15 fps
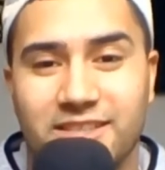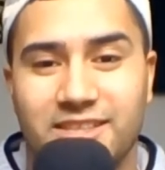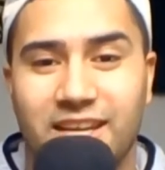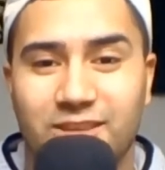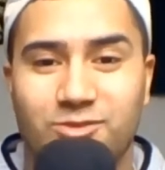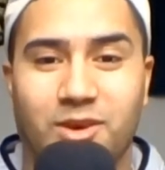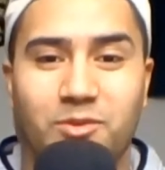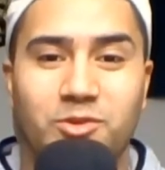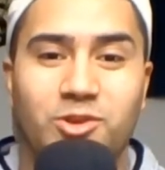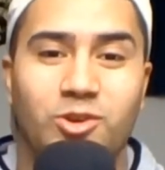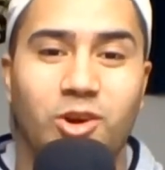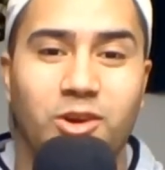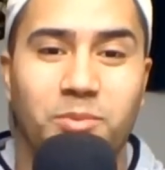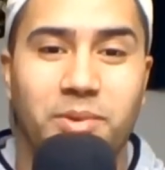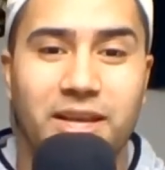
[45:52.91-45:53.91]
That's why when you go
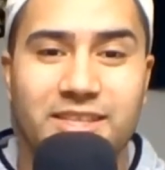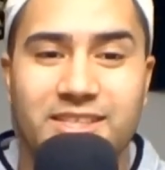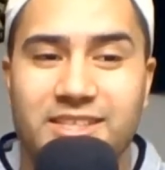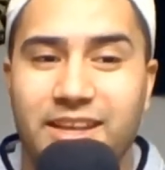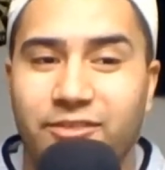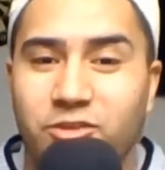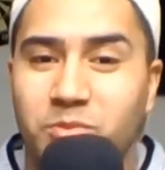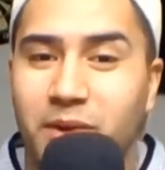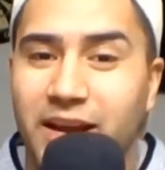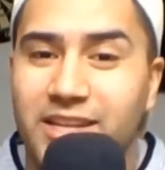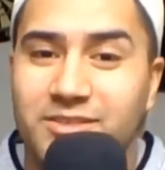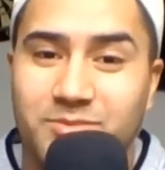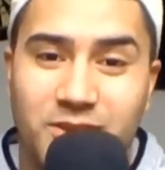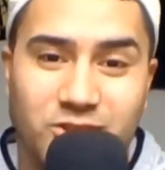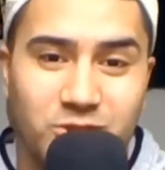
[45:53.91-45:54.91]
to places, everybody's
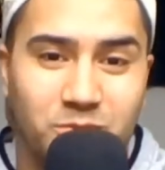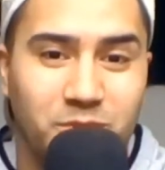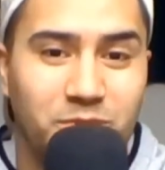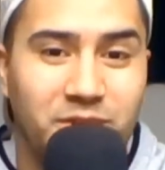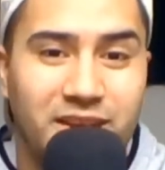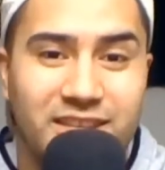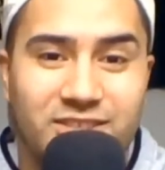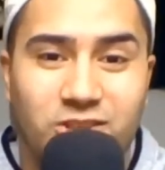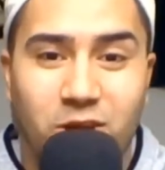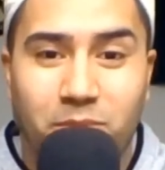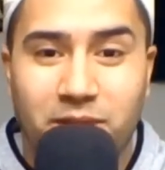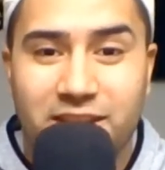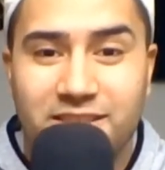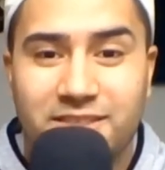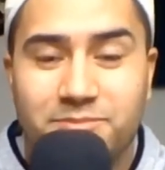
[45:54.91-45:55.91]
miserable because
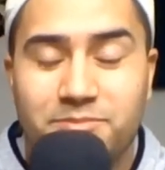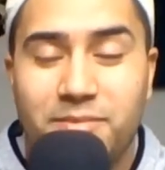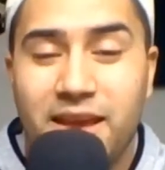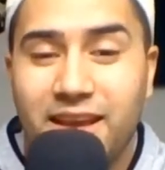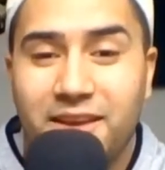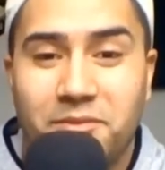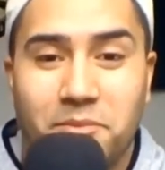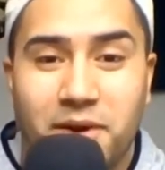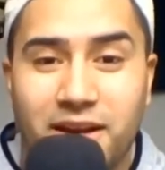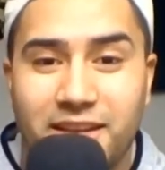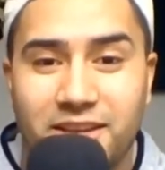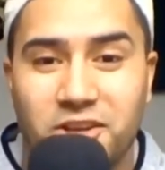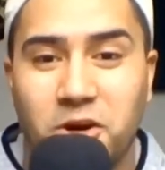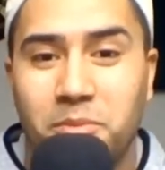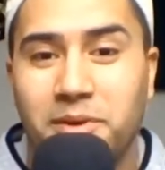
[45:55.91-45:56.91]
nobody's making money,
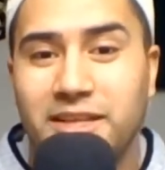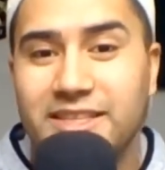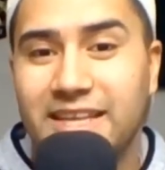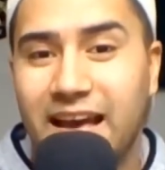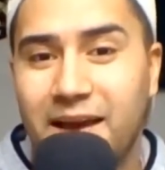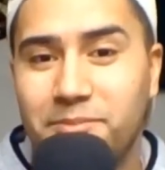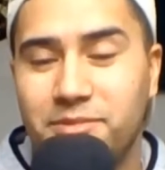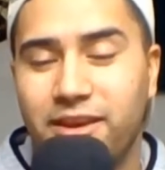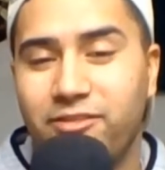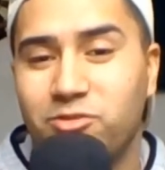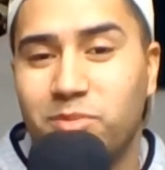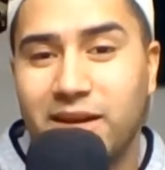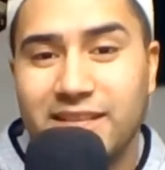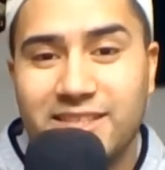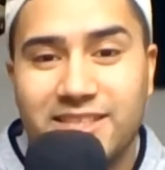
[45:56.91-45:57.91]
nobody's happy.
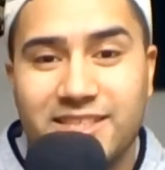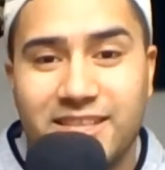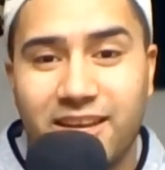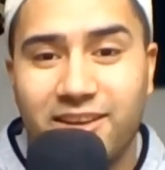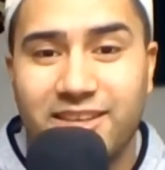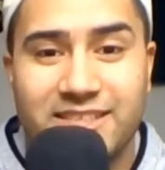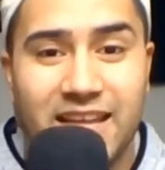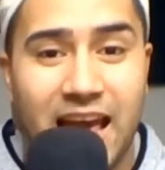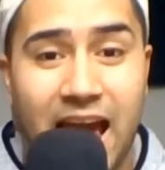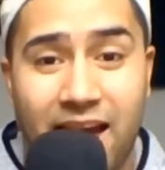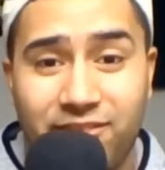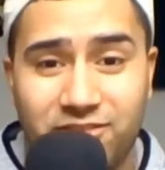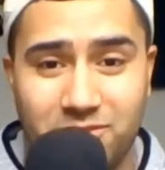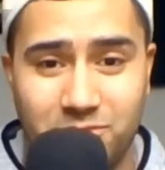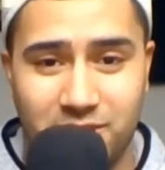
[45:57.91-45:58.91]
Everybody's just there because they
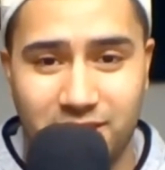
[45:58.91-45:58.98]
have to be.